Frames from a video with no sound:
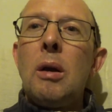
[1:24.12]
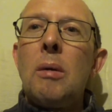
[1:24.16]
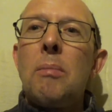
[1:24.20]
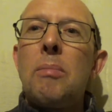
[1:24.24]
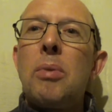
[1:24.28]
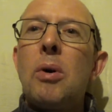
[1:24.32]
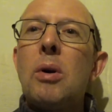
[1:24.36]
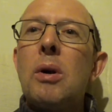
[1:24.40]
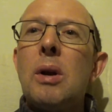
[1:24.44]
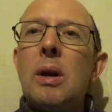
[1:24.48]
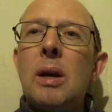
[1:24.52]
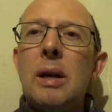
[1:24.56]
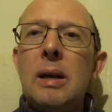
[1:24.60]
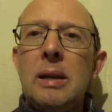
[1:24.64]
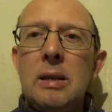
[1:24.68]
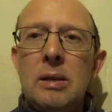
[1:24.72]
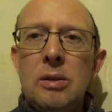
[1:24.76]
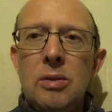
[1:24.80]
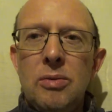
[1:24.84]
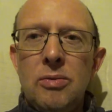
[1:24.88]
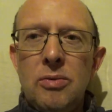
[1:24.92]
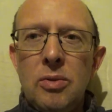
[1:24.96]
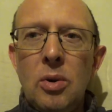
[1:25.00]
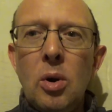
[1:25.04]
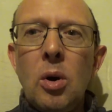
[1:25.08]
booklet
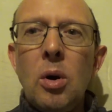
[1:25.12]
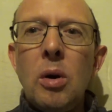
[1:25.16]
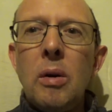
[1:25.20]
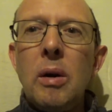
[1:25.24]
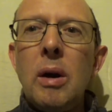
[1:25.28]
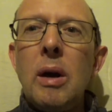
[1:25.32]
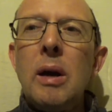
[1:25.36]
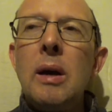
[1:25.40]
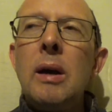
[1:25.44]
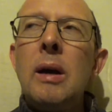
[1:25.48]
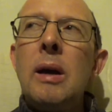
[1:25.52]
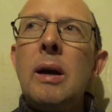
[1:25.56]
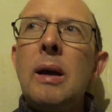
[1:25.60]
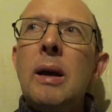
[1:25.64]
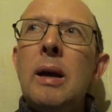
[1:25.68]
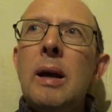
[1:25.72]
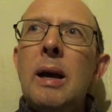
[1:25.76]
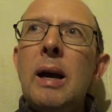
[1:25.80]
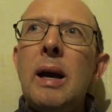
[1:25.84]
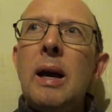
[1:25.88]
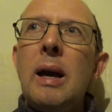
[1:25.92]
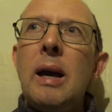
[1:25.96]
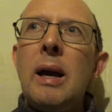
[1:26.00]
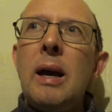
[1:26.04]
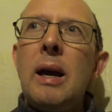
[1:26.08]
for her
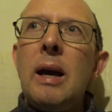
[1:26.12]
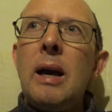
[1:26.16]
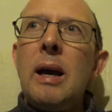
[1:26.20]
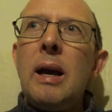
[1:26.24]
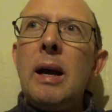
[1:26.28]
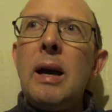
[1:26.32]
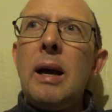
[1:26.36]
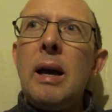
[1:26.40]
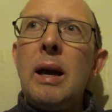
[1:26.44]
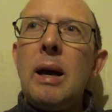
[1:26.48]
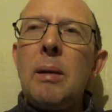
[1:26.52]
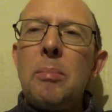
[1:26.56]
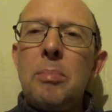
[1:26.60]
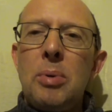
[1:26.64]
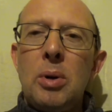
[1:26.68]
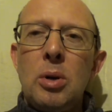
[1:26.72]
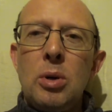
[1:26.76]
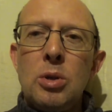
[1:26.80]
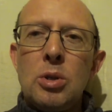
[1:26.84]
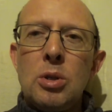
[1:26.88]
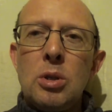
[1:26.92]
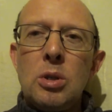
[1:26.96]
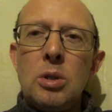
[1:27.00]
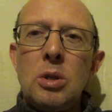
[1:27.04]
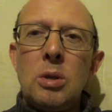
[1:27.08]
uh, and
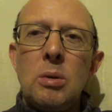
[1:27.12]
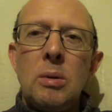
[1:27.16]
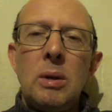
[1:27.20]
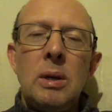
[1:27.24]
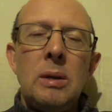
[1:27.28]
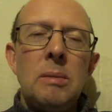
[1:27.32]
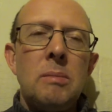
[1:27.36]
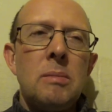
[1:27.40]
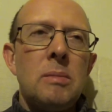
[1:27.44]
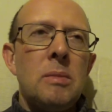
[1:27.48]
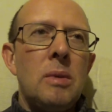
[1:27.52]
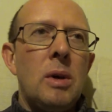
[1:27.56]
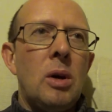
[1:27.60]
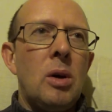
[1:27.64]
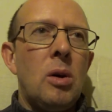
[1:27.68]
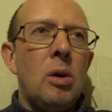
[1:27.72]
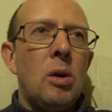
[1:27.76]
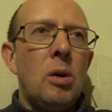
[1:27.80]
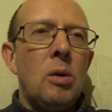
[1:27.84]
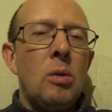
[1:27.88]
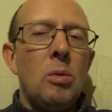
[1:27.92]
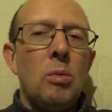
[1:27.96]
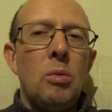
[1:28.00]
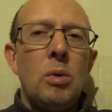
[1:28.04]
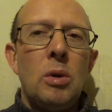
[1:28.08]
posted to her,
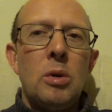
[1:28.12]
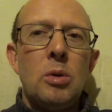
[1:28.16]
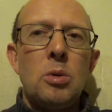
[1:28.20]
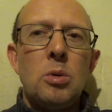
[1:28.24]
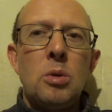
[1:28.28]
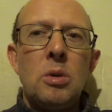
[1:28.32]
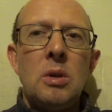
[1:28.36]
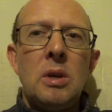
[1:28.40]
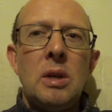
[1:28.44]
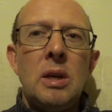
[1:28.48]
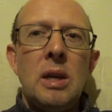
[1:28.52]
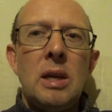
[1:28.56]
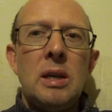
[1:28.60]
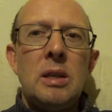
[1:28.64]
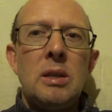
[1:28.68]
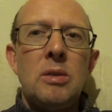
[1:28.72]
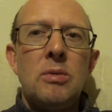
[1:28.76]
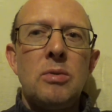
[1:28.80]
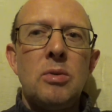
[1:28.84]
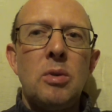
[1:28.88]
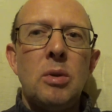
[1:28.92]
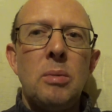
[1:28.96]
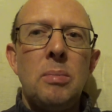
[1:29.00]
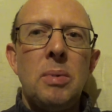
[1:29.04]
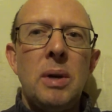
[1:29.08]
all
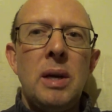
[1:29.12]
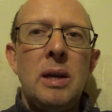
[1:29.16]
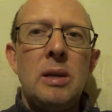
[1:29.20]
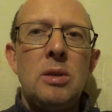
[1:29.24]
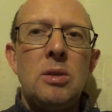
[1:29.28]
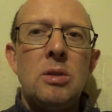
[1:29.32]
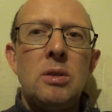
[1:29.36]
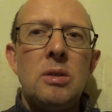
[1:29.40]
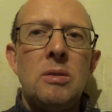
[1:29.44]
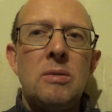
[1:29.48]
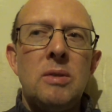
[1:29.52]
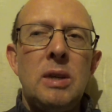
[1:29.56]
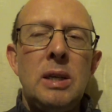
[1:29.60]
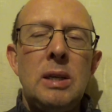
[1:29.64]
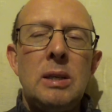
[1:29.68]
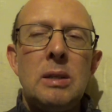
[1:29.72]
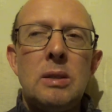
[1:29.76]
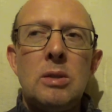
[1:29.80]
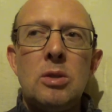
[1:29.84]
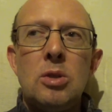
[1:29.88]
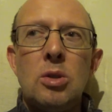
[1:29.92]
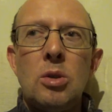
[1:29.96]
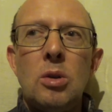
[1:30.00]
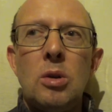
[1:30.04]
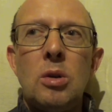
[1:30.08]
184 pages of
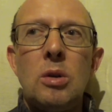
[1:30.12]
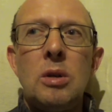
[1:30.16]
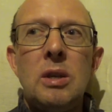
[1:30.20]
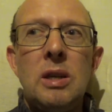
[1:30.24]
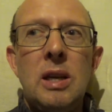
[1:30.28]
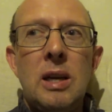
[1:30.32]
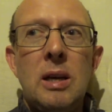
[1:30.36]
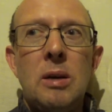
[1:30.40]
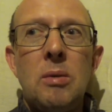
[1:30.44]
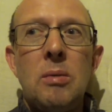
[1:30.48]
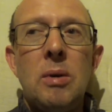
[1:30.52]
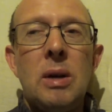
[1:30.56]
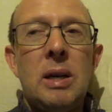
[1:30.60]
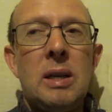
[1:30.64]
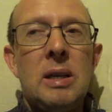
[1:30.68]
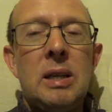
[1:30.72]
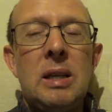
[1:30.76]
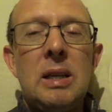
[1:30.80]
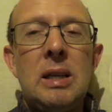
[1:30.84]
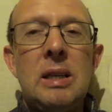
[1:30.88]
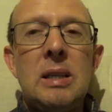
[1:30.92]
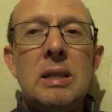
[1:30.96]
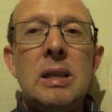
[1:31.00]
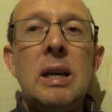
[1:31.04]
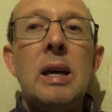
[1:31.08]
it. So now I
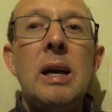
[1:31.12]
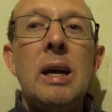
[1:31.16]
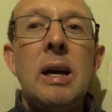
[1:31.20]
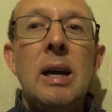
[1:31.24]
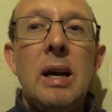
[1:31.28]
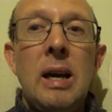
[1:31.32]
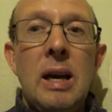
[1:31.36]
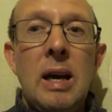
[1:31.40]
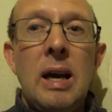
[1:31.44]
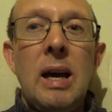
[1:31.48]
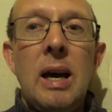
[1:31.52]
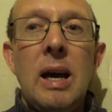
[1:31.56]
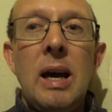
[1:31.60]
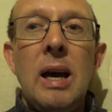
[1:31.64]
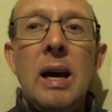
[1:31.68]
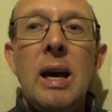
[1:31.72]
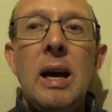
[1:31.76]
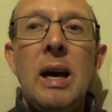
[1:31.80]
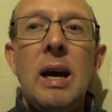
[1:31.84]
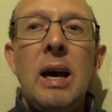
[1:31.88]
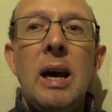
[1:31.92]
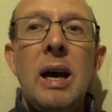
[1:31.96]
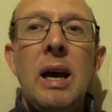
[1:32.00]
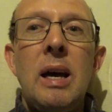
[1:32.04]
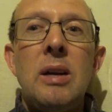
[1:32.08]
need
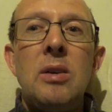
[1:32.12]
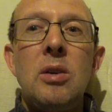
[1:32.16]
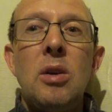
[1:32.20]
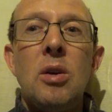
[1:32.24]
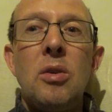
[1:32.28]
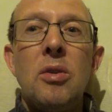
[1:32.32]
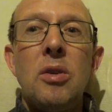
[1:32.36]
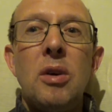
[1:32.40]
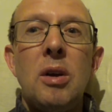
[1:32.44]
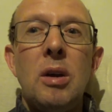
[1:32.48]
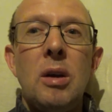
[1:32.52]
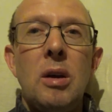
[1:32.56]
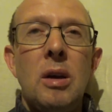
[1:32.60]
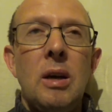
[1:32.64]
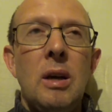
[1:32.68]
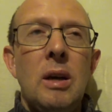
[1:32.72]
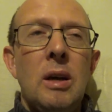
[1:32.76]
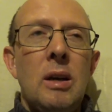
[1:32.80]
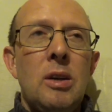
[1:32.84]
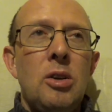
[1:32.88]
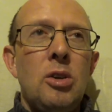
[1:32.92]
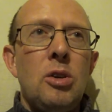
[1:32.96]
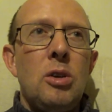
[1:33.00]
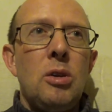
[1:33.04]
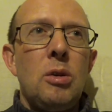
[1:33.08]
uh, another
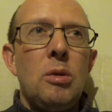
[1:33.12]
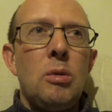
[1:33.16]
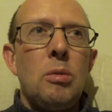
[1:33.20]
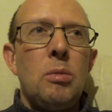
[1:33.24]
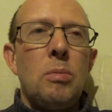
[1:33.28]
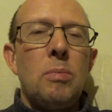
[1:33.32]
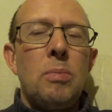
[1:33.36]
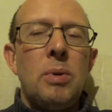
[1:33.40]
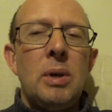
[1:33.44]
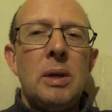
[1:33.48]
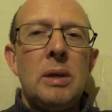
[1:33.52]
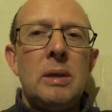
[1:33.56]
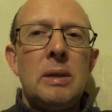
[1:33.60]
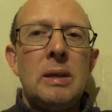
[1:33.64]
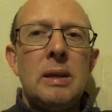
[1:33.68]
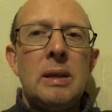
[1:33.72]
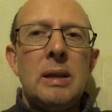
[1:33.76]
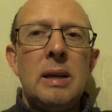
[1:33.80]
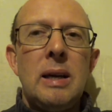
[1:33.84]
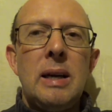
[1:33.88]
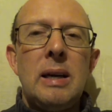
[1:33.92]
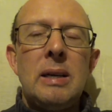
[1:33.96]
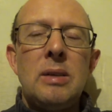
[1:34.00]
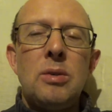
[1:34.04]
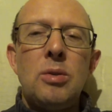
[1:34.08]
new printer
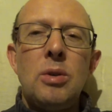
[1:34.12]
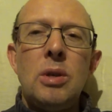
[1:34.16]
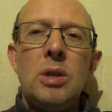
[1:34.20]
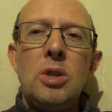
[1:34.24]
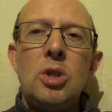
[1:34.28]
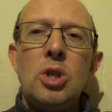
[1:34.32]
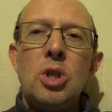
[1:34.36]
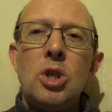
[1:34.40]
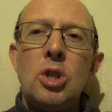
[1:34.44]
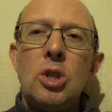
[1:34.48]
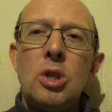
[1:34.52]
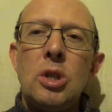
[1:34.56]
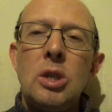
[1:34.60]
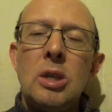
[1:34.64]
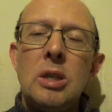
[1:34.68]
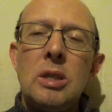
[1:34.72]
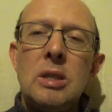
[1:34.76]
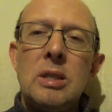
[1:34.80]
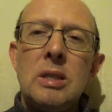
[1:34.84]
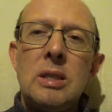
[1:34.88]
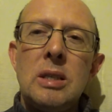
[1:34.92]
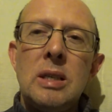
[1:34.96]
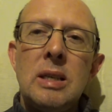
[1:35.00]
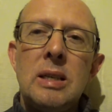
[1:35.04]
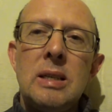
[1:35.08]
cartridge
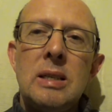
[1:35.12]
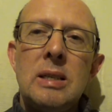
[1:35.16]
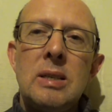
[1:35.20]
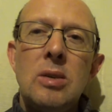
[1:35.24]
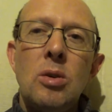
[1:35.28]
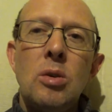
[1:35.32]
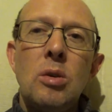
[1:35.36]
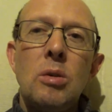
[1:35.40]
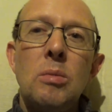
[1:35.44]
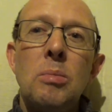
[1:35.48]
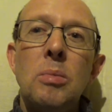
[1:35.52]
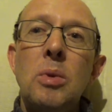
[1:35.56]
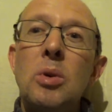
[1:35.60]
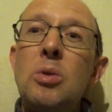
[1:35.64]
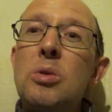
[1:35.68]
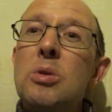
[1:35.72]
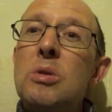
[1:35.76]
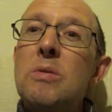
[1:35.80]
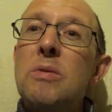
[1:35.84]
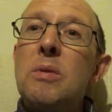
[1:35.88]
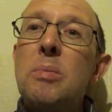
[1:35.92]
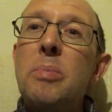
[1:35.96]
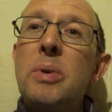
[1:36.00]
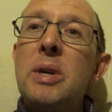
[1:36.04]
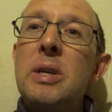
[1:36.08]
because it took
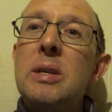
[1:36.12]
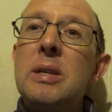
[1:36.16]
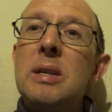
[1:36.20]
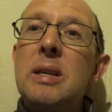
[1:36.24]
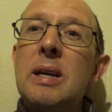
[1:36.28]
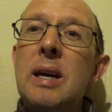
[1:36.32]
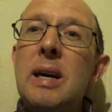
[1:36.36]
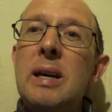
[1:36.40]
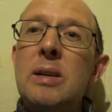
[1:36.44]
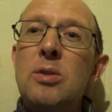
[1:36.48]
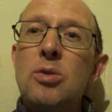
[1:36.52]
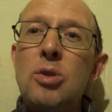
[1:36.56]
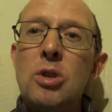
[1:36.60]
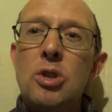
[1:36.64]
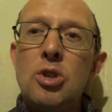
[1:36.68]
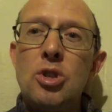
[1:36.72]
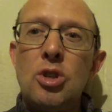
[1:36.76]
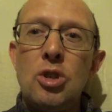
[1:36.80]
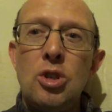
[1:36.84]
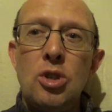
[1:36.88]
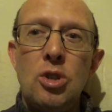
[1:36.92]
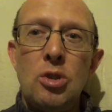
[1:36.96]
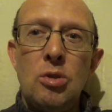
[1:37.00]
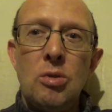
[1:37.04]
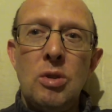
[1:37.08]
most of the printer cartridge
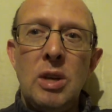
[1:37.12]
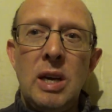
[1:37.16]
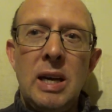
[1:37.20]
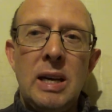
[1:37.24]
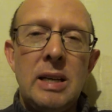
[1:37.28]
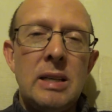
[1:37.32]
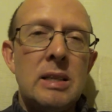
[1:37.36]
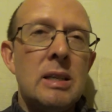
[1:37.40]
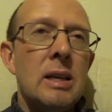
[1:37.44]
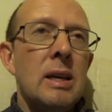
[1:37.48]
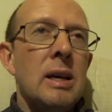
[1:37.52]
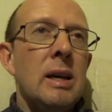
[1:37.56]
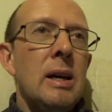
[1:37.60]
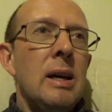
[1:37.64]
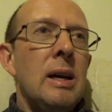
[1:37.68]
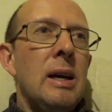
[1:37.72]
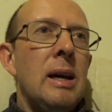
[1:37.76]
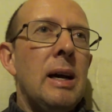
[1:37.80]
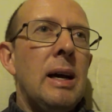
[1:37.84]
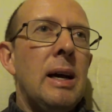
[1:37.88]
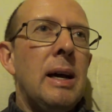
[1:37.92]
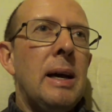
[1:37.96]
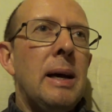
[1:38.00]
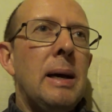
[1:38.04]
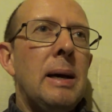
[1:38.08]
to do that.
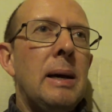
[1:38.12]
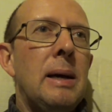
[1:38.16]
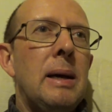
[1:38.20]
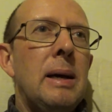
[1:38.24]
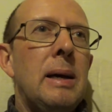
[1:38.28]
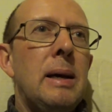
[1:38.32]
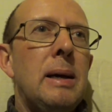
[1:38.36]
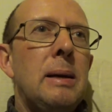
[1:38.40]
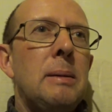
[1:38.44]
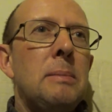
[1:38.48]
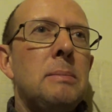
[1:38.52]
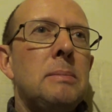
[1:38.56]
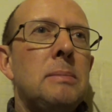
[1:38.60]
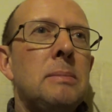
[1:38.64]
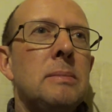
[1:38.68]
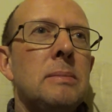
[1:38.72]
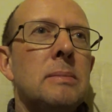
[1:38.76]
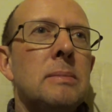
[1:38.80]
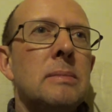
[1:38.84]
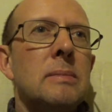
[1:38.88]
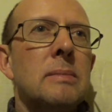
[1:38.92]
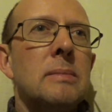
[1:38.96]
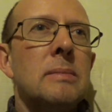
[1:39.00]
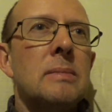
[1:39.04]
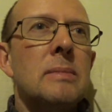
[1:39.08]

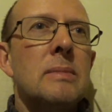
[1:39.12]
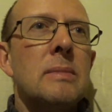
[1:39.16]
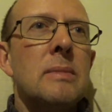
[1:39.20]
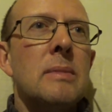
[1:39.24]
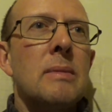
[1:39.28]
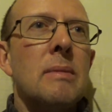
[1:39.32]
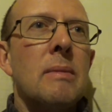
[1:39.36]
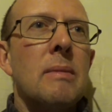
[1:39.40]
Um,